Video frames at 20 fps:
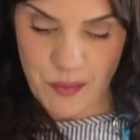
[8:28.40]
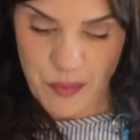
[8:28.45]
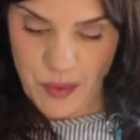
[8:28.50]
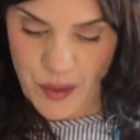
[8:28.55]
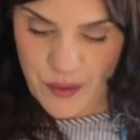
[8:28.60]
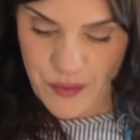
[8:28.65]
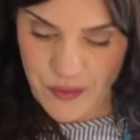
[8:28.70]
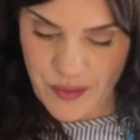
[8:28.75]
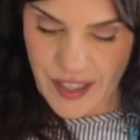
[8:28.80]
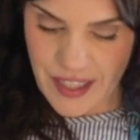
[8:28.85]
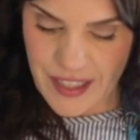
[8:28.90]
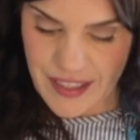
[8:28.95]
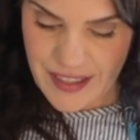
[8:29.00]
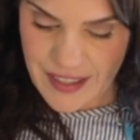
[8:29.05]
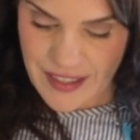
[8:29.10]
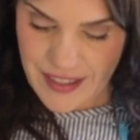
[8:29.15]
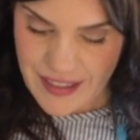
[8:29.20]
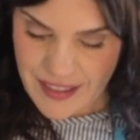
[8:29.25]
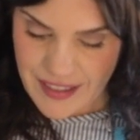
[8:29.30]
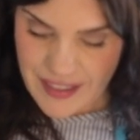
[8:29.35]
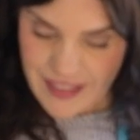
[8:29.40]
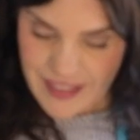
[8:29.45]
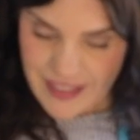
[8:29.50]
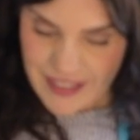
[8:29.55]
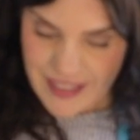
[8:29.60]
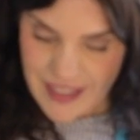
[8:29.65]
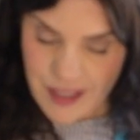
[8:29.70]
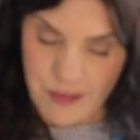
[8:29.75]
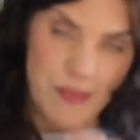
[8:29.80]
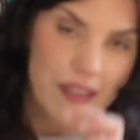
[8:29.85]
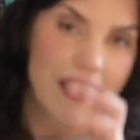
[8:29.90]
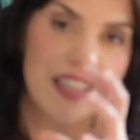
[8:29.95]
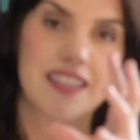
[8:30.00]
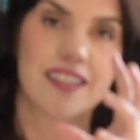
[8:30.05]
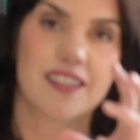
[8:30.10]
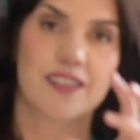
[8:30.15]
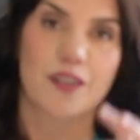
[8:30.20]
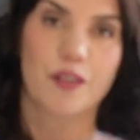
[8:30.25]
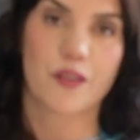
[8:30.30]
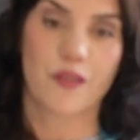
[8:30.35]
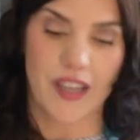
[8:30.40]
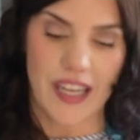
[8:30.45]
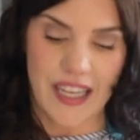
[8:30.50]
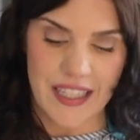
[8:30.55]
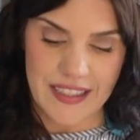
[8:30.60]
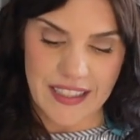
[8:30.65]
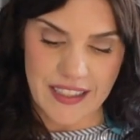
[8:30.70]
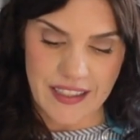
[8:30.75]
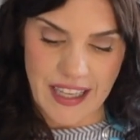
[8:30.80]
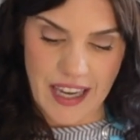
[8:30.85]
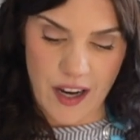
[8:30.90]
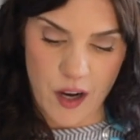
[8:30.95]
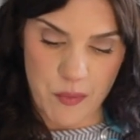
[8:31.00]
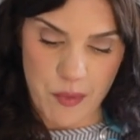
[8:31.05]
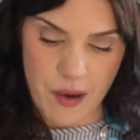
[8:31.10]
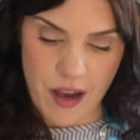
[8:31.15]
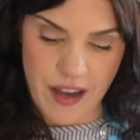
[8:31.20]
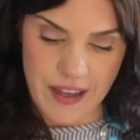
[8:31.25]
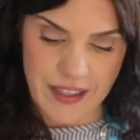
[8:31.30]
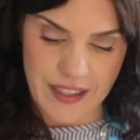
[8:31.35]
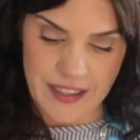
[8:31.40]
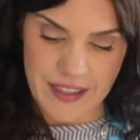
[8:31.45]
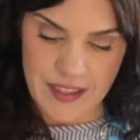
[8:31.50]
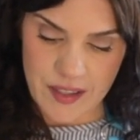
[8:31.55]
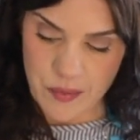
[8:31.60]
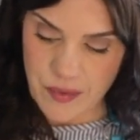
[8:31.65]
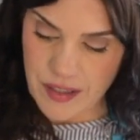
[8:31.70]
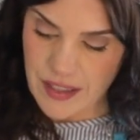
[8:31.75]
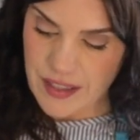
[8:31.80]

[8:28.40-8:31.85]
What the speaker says: perfect because it'll create little air pockets when